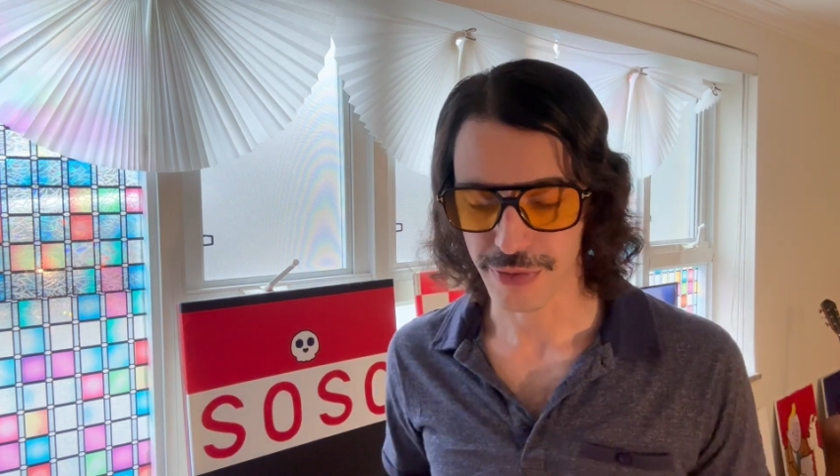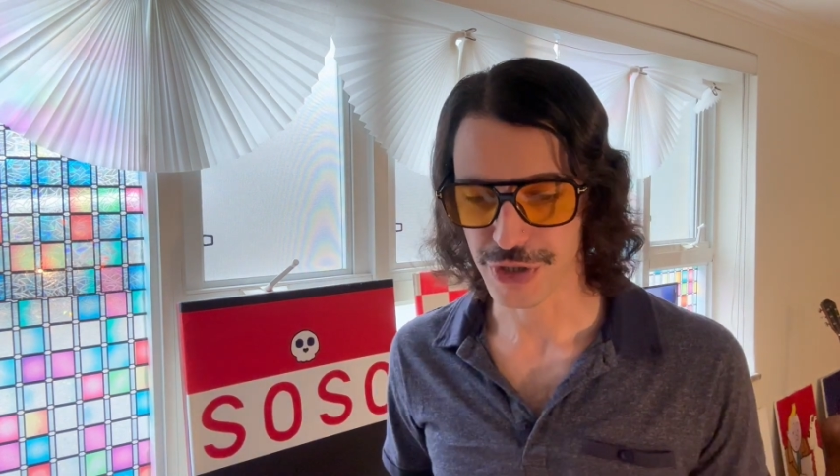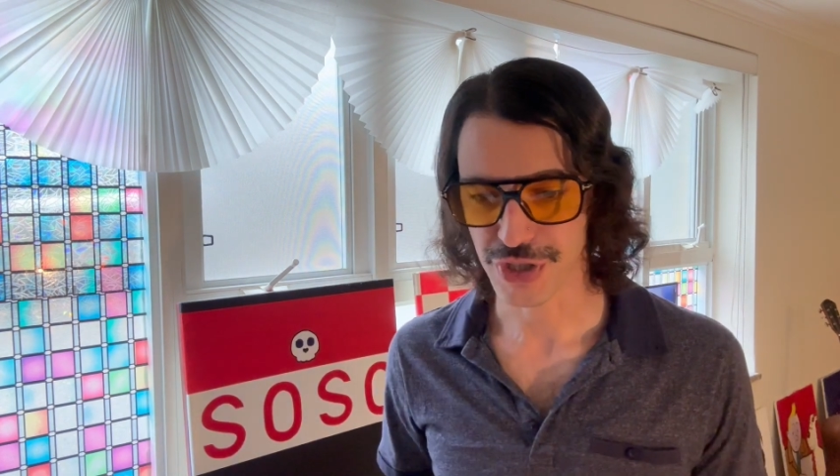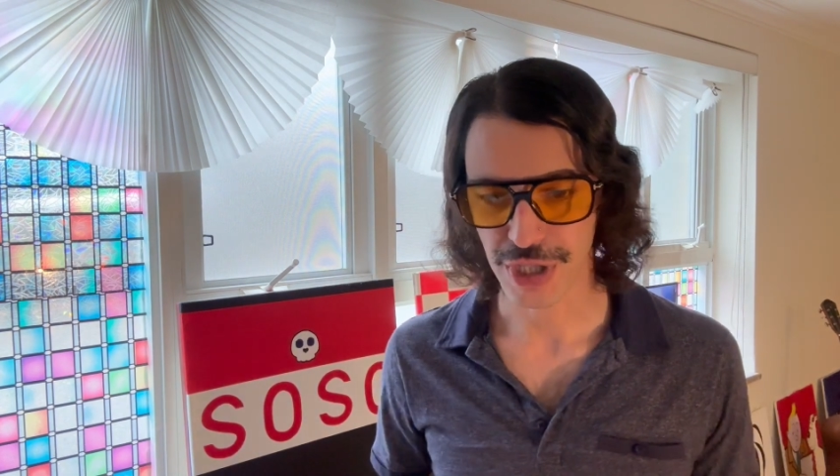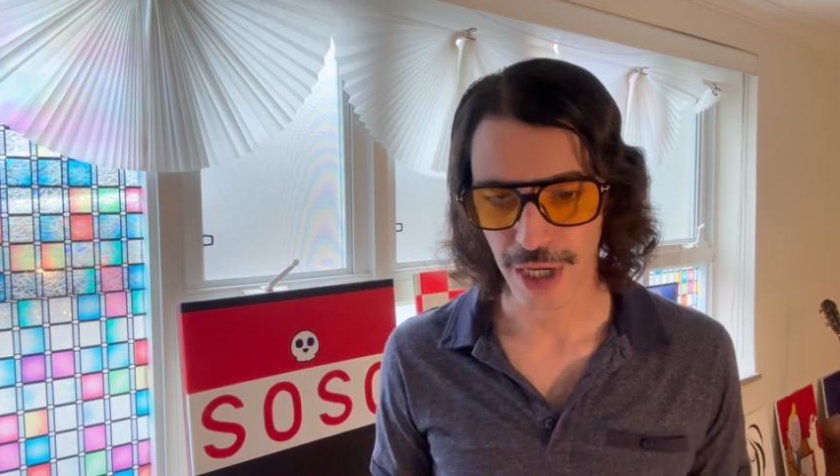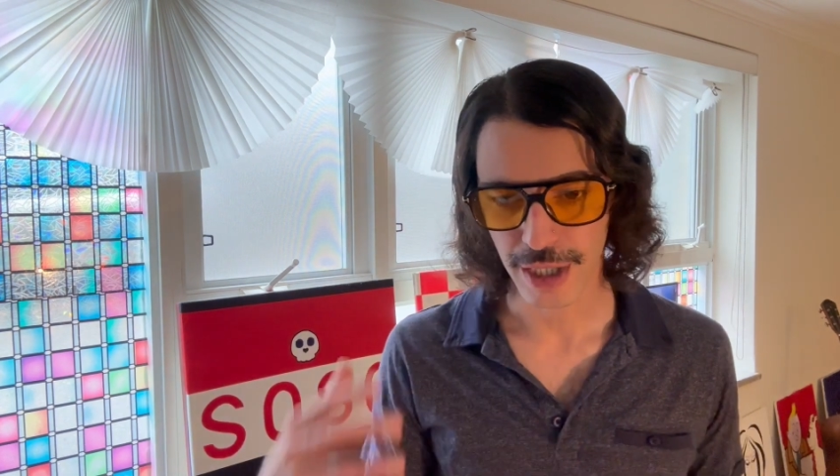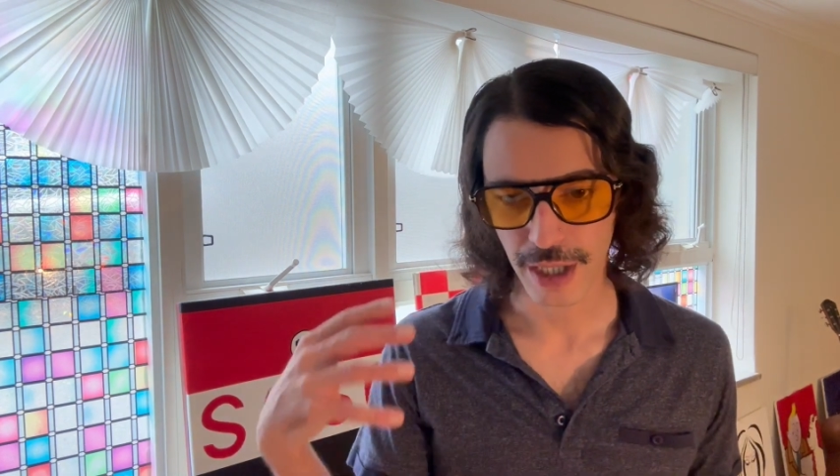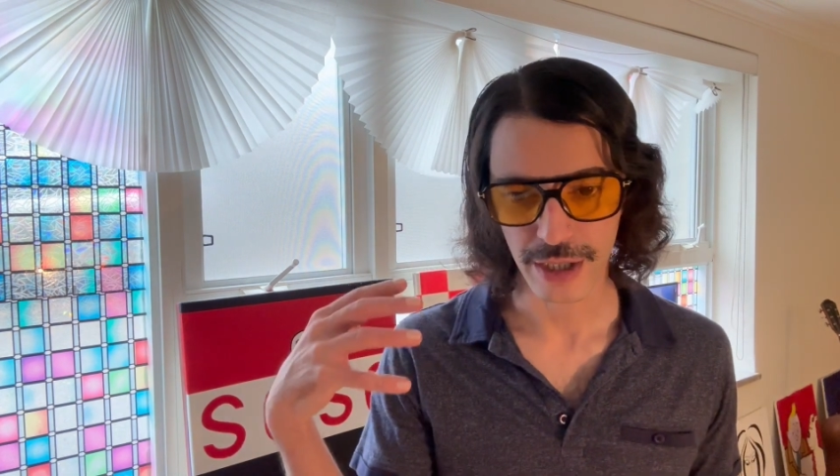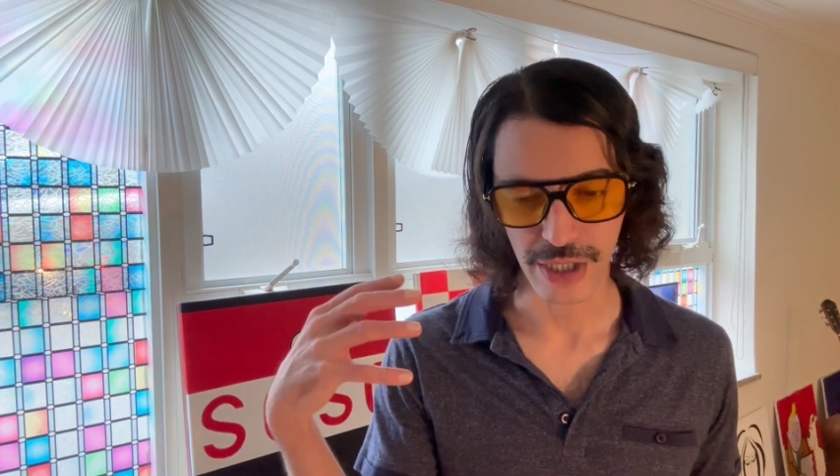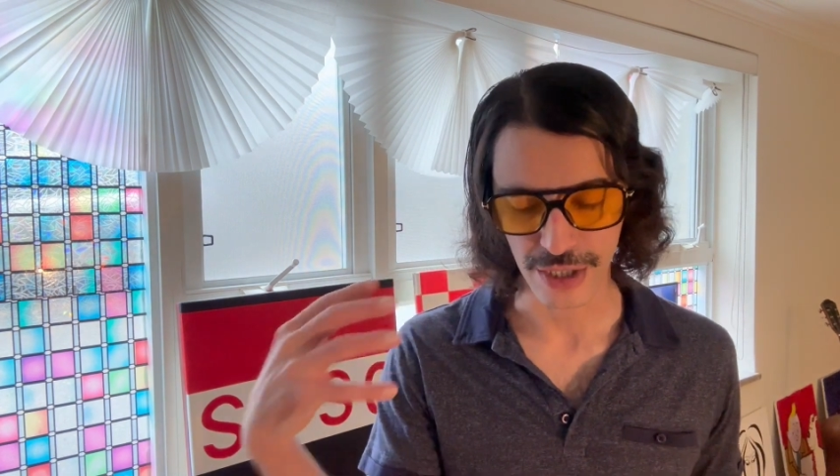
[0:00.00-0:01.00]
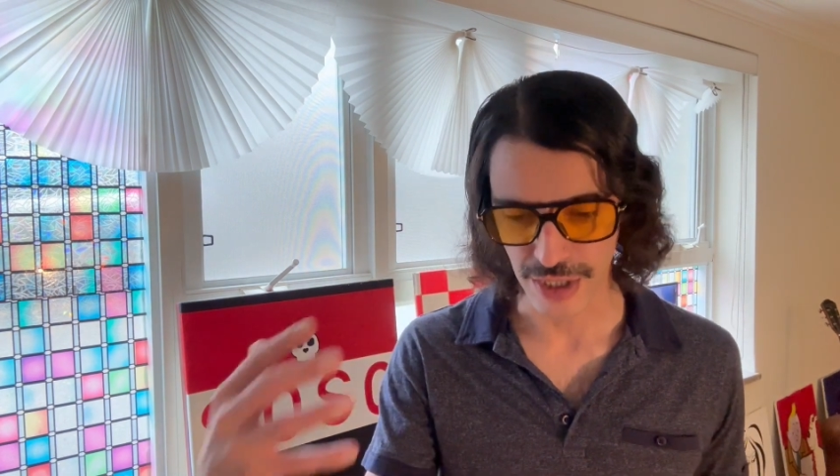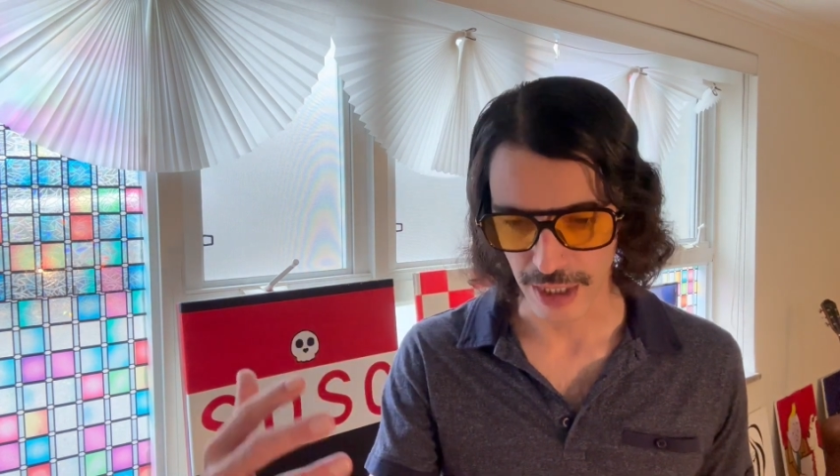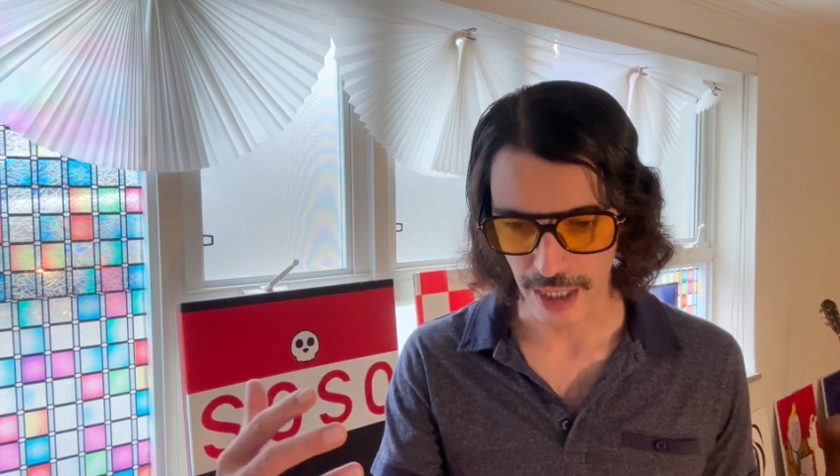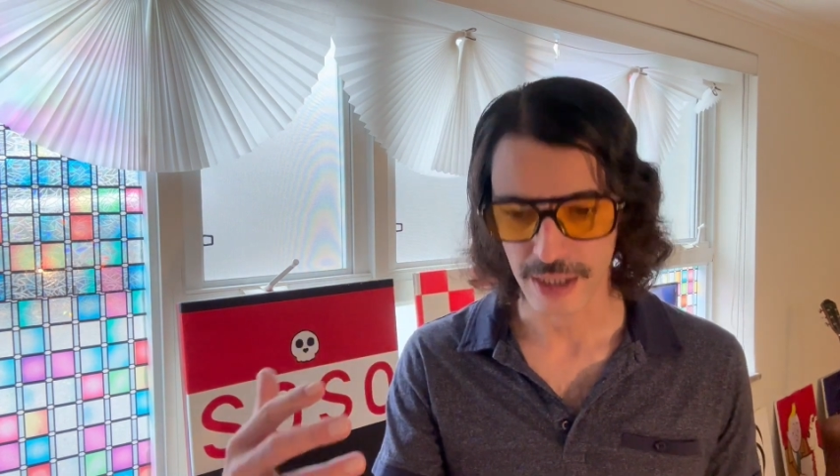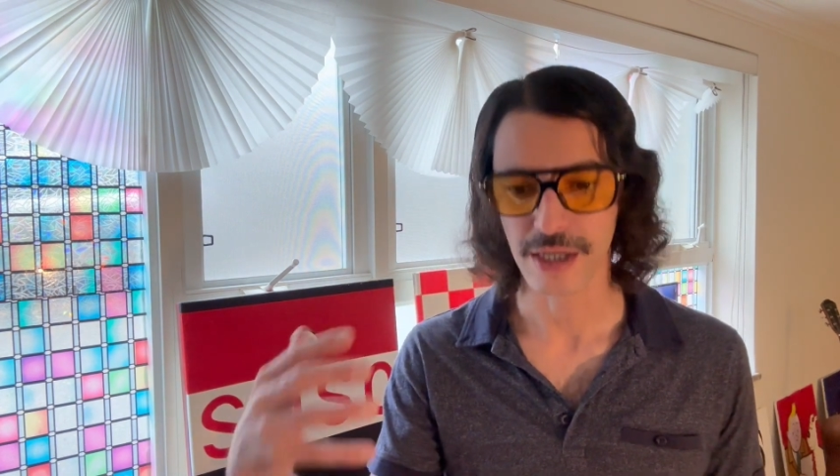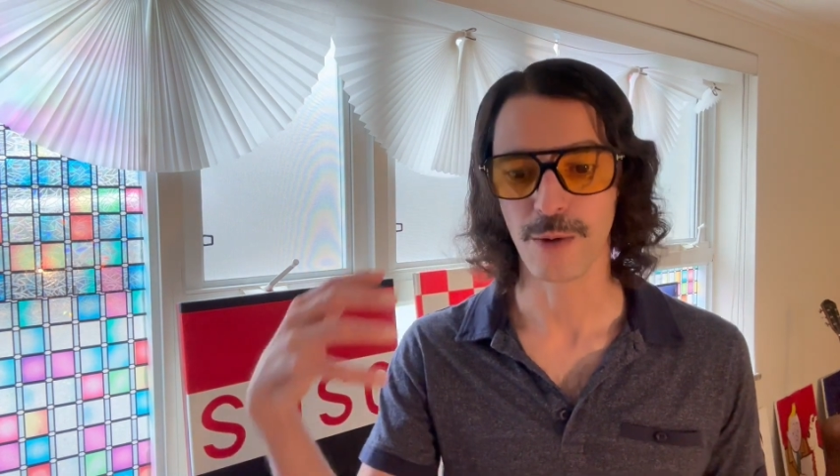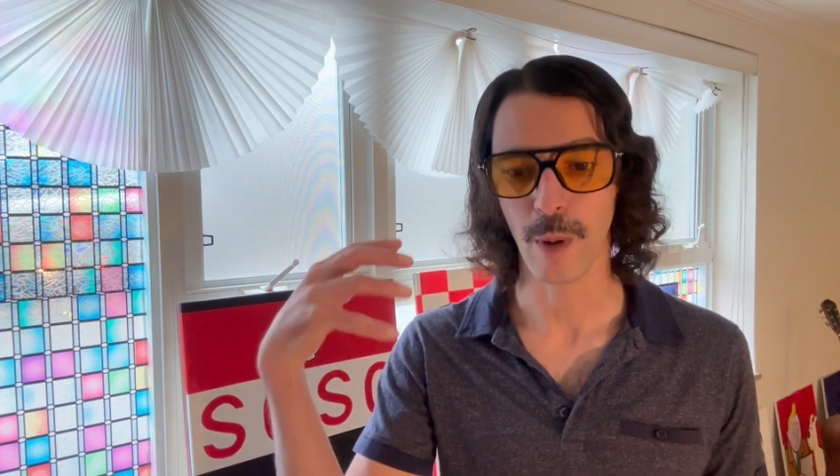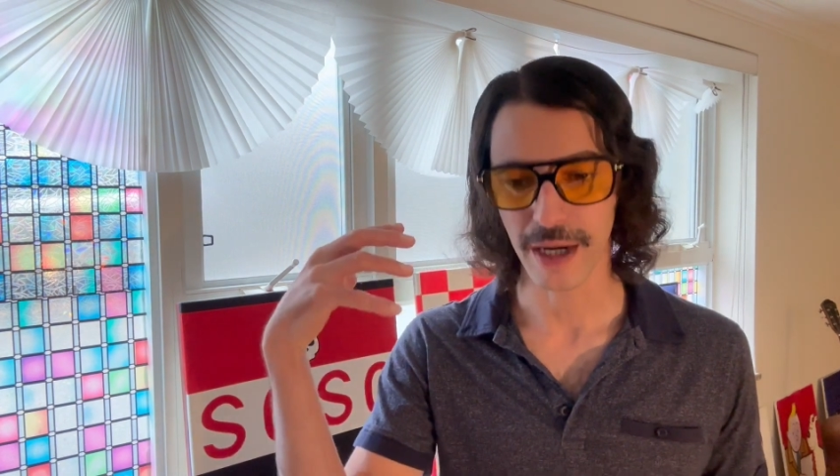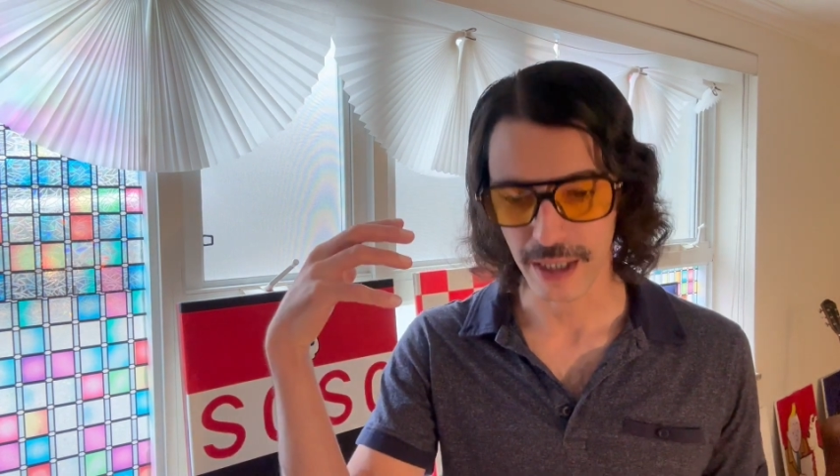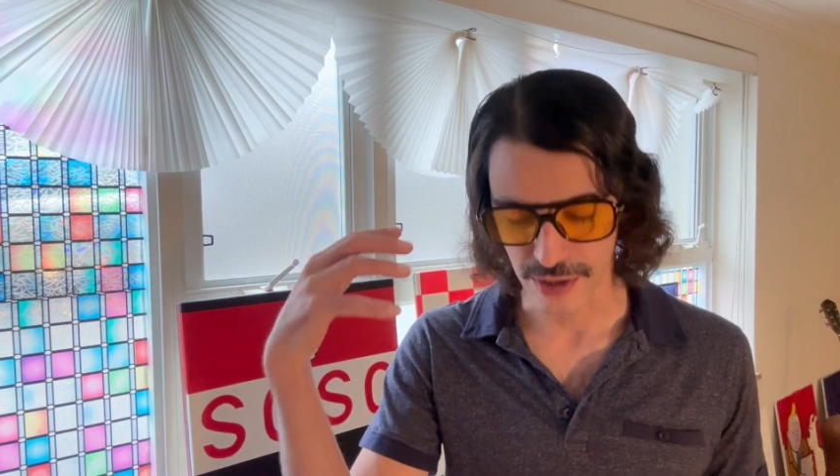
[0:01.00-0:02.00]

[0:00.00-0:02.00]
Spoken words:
just thinking, cause it's an Indian wedding.